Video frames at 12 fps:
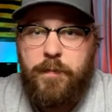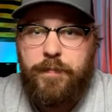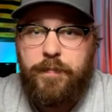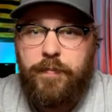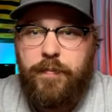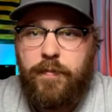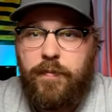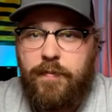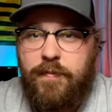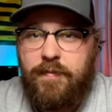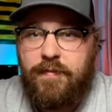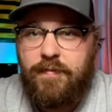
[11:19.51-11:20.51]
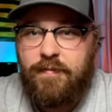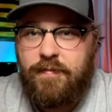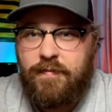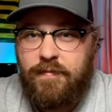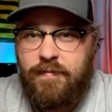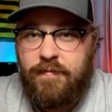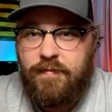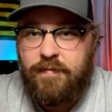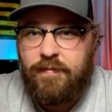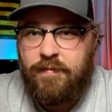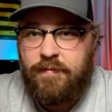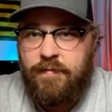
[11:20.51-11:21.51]

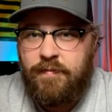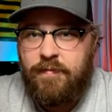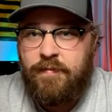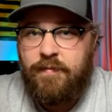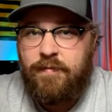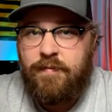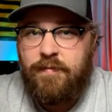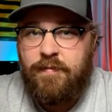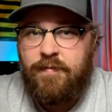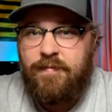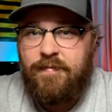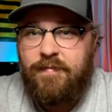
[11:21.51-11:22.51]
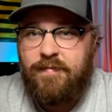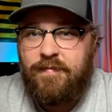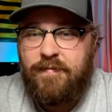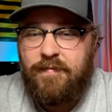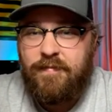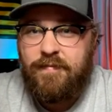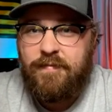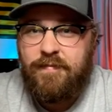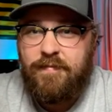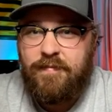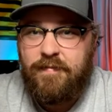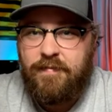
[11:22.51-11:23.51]

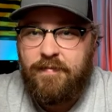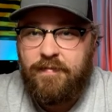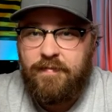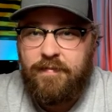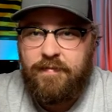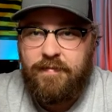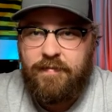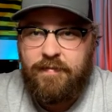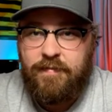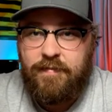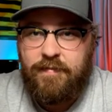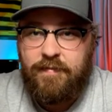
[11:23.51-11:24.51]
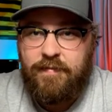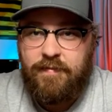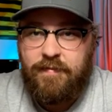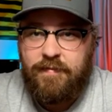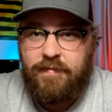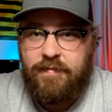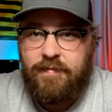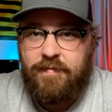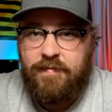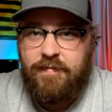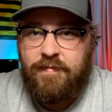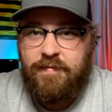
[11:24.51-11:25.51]

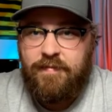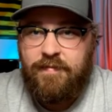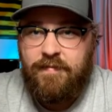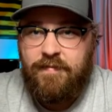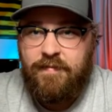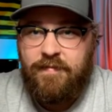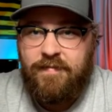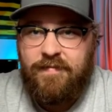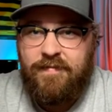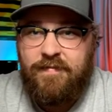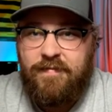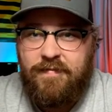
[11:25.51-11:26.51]
[no speech]